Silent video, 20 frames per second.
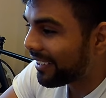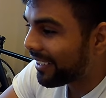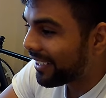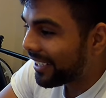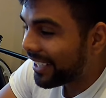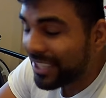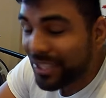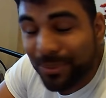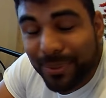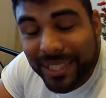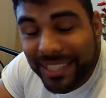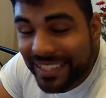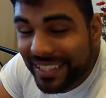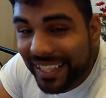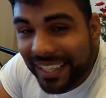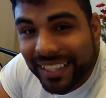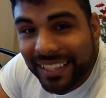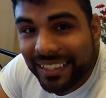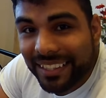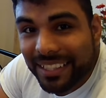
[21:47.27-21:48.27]

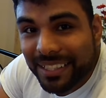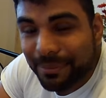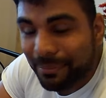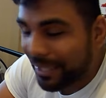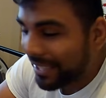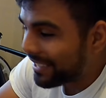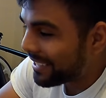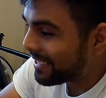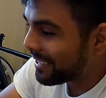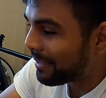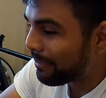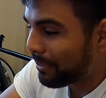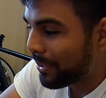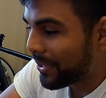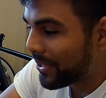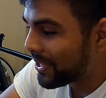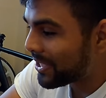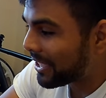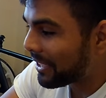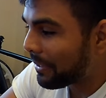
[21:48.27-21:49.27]
ridiculous, man. This
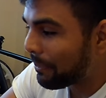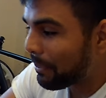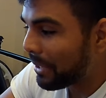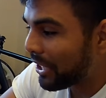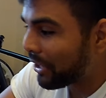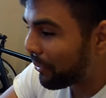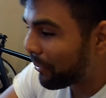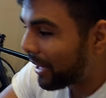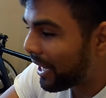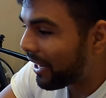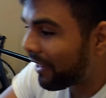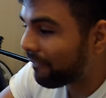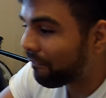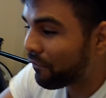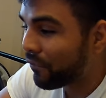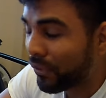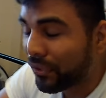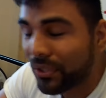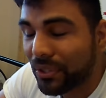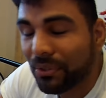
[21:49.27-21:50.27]
computer is going to be around
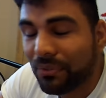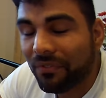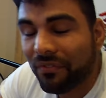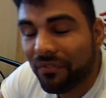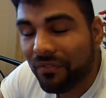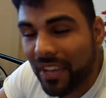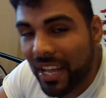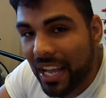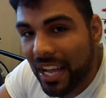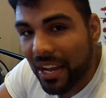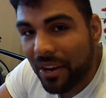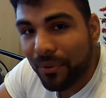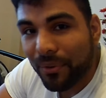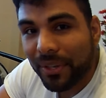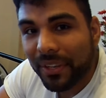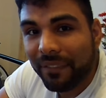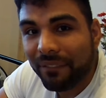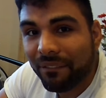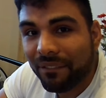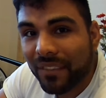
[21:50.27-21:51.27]
for a
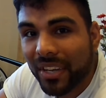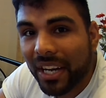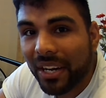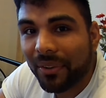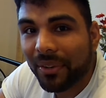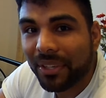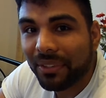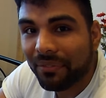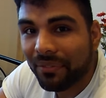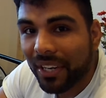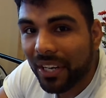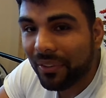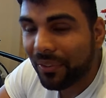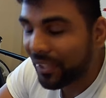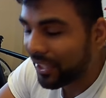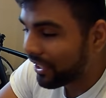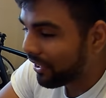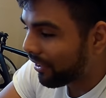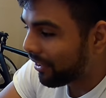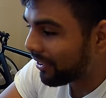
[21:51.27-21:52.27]
very
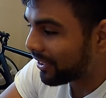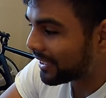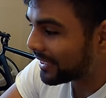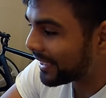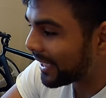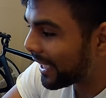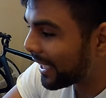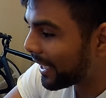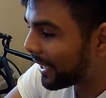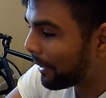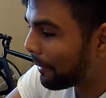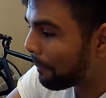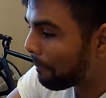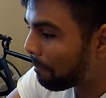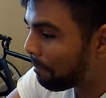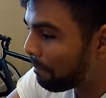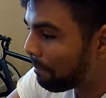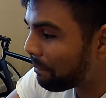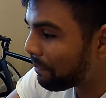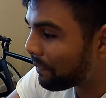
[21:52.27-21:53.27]
long
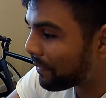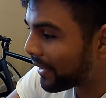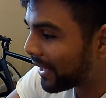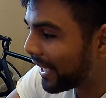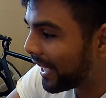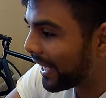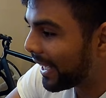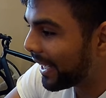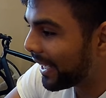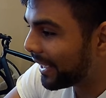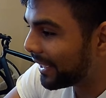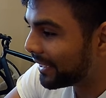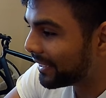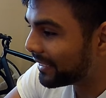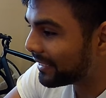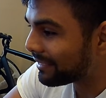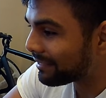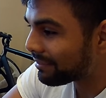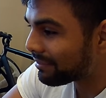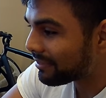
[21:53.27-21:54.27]
time, and
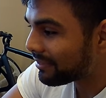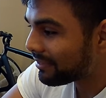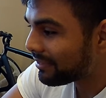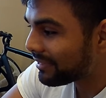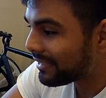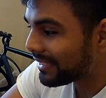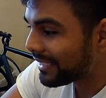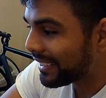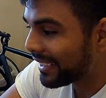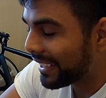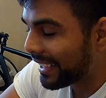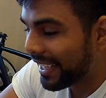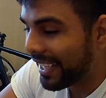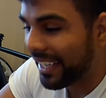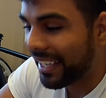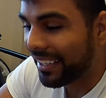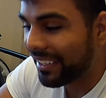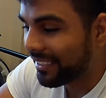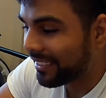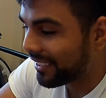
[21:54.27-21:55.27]

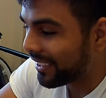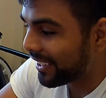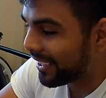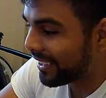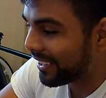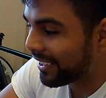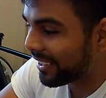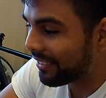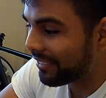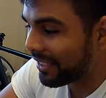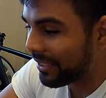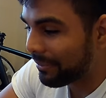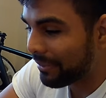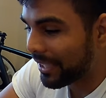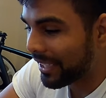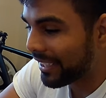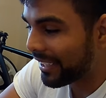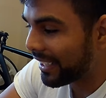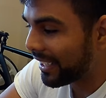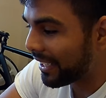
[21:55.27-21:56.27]
yeah, I love it,
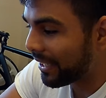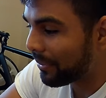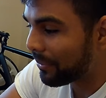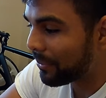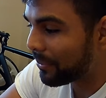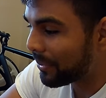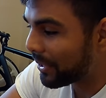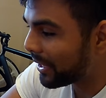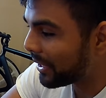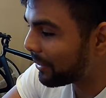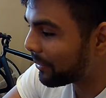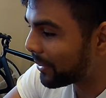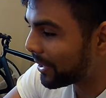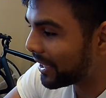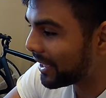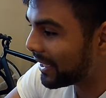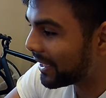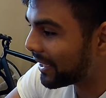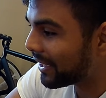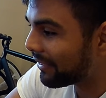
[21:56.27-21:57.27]
man. I
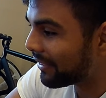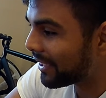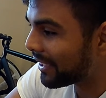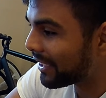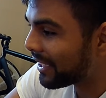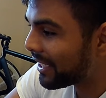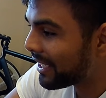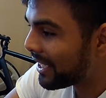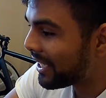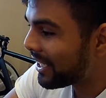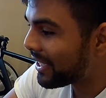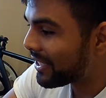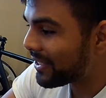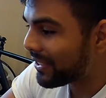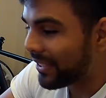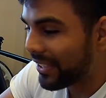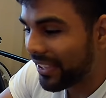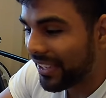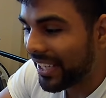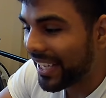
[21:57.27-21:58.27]
really love it. So
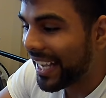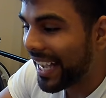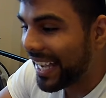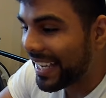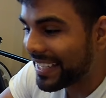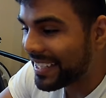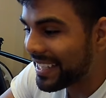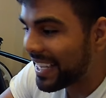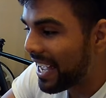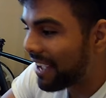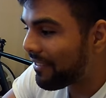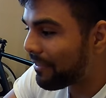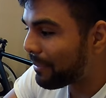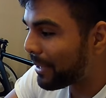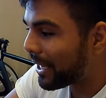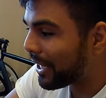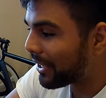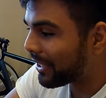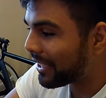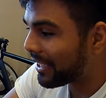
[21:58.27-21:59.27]
there you guys have it,
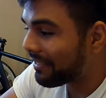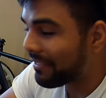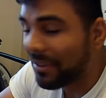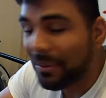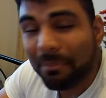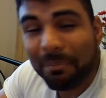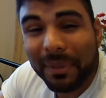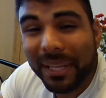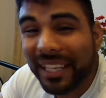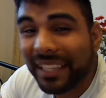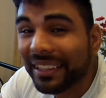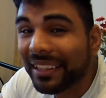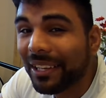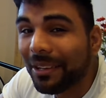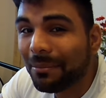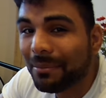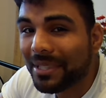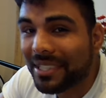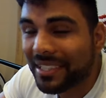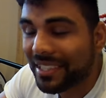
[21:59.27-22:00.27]
man. Give it a big
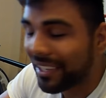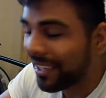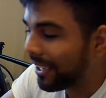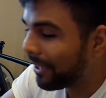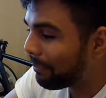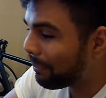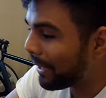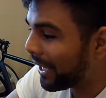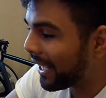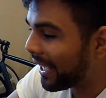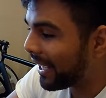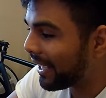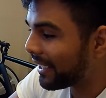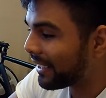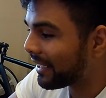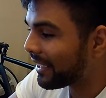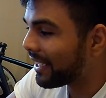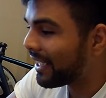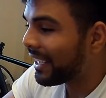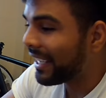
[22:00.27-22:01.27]
thumbs up
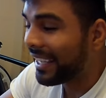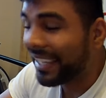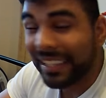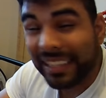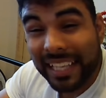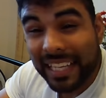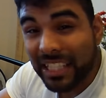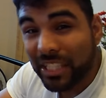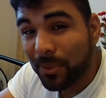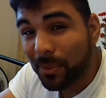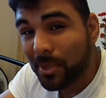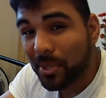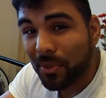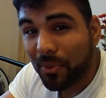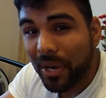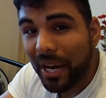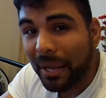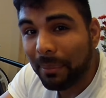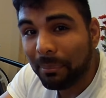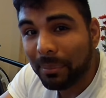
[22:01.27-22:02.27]
and hit that
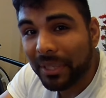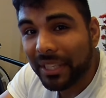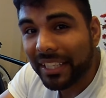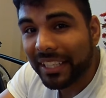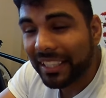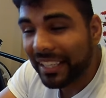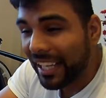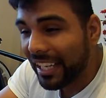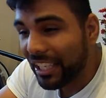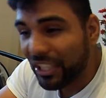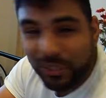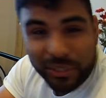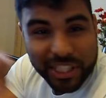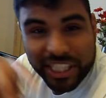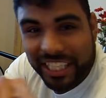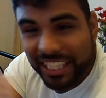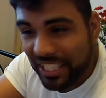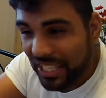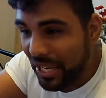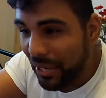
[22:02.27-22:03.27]
subscribe button, that little
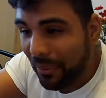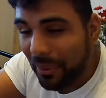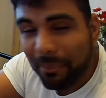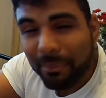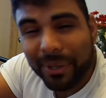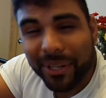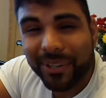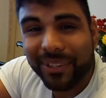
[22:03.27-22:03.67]
chicandero bell